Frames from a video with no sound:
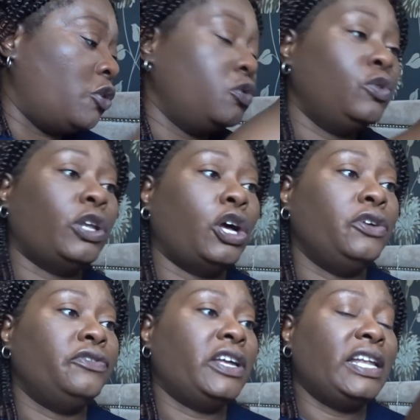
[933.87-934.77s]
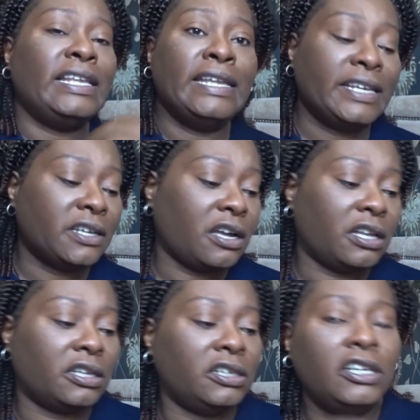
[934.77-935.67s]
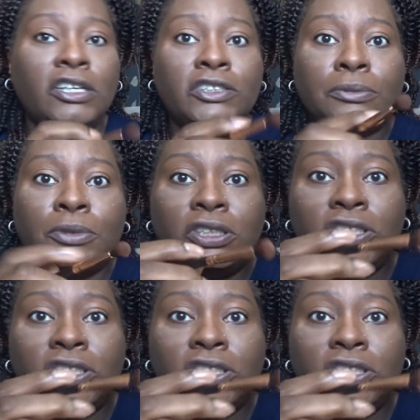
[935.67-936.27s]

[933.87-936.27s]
all-over lid colour. So I'm going